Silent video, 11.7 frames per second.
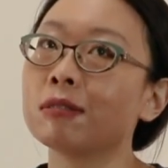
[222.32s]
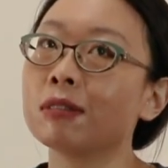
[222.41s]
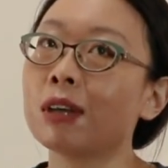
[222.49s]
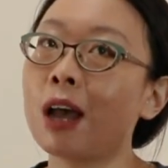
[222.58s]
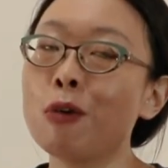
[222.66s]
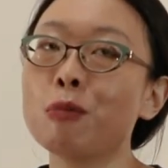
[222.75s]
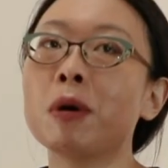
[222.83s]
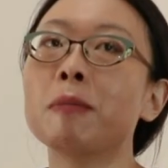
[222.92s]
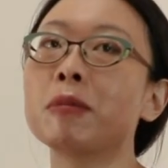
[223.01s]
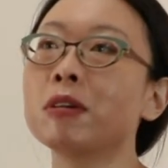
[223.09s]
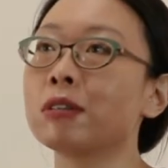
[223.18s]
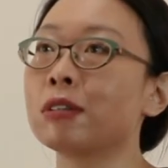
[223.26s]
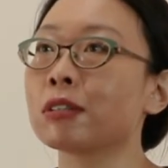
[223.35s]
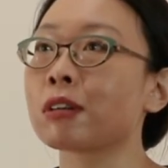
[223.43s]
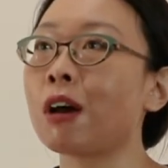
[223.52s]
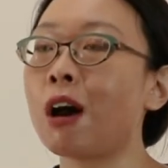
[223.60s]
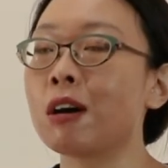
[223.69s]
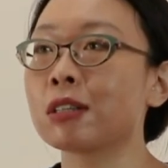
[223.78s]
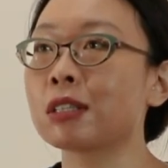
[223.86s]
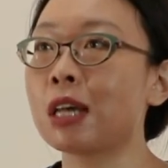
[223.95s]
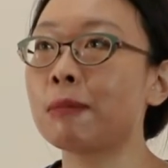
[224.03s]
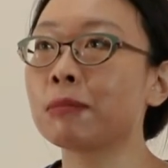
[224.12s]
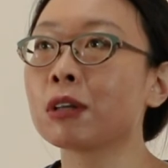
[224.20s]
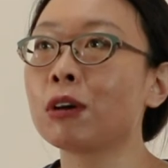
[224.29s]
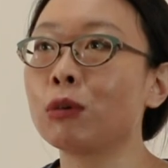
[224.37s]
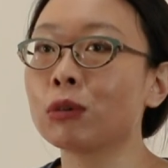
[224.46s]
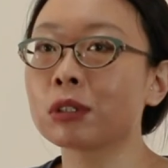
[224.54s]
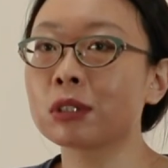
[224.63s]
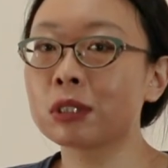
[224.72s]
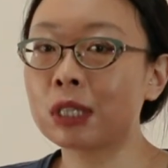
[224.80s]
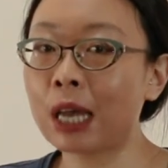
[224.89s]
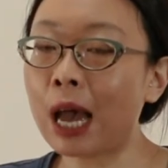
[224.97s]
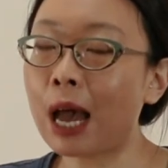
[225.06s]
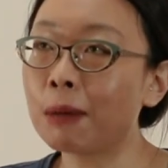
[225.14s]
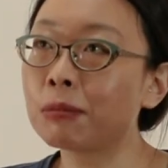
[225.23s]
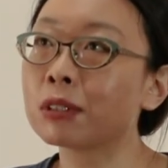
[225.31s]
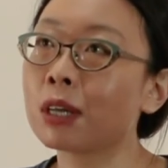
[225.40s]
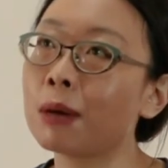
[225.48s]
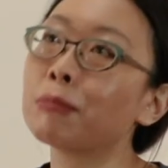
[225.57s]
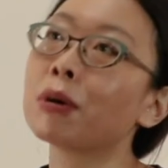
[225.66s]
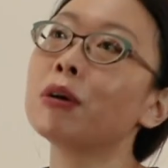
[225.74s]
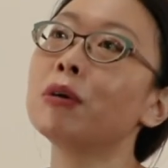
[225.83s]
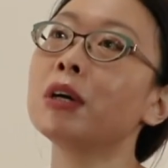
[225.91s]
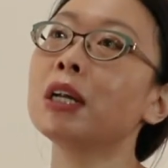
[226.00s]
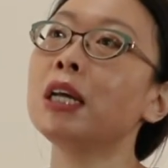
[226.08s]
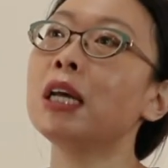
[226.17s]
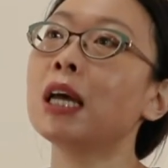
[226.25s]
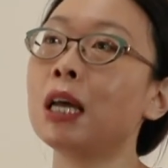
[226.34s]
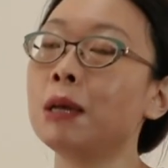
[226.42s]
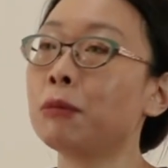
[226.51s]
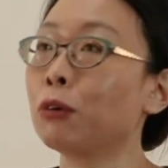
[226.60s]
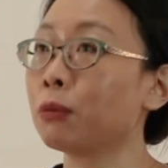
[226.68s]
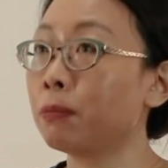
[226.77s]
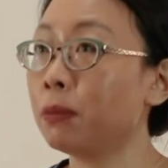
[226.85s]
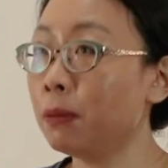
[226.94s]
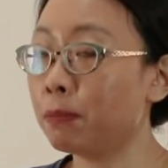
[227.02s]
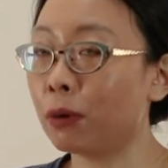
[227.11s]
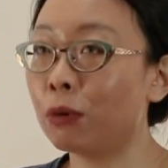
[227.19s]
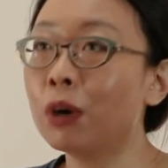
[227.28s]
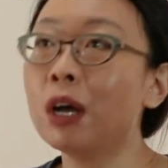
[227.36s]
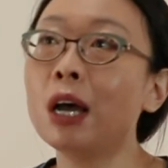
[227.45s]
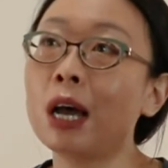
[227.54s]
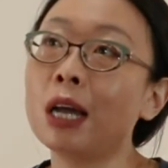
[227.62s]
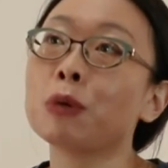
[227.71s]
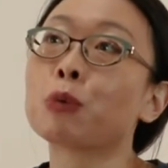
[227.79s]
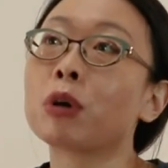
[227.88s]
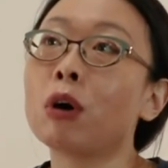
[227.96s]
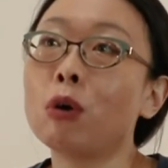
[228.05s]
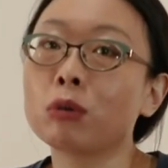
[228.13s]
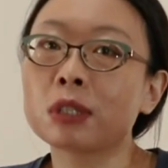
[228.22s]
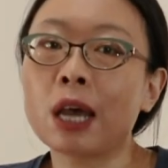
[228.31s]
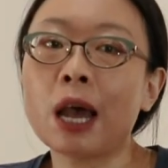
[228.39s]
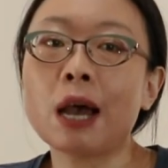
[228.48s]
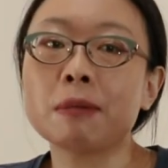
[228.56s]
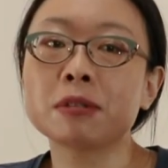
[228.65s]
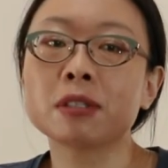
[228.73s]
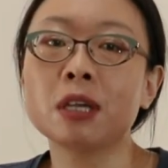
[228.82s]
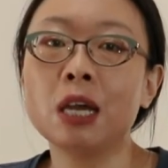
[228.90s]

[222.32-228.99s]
I remember there's a concept called TAB, temporarily abled people, and we're all TABs.